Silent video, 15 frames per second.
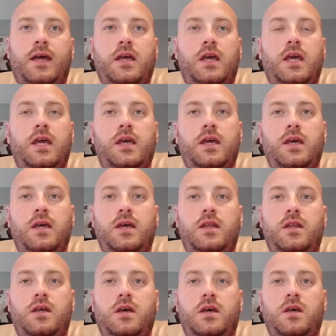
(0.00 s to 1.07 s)

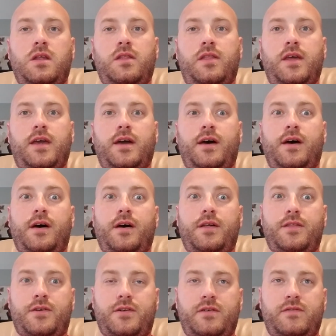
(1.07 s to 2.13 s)
in the
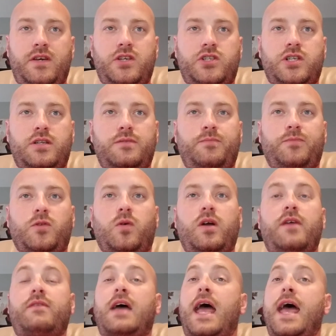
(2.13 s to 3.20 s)
other division,
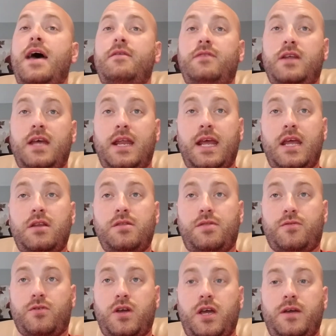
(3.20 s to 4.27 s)
we have Evan at
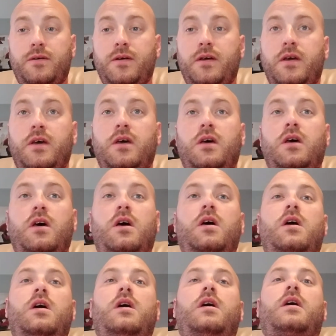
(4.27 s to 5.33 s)
8-3,
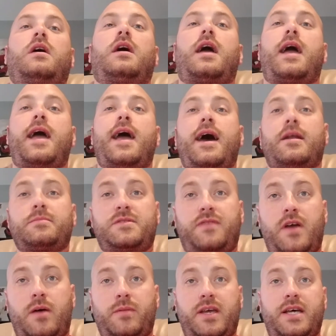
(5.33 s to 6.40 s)
Adam's
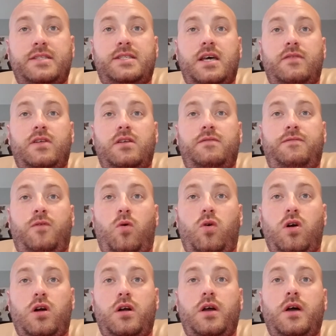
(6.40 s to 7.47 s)
family at
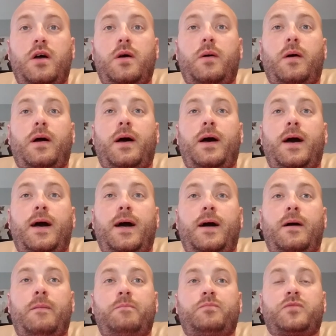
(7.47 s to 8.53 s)
7-4.
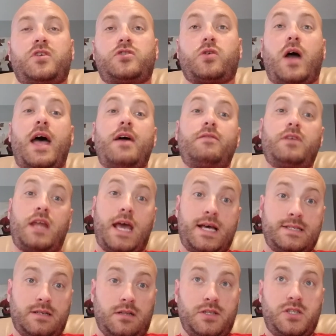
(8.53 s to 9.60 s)
So Evan
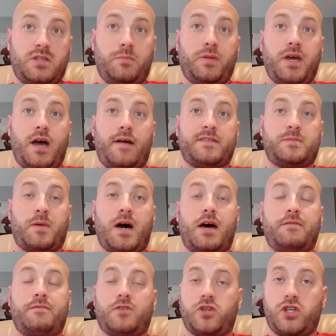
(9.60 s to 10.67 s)
has clinched a playoff
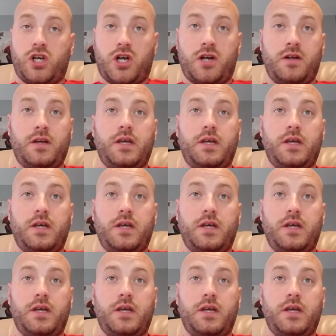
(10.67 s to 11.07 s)
spot for sure.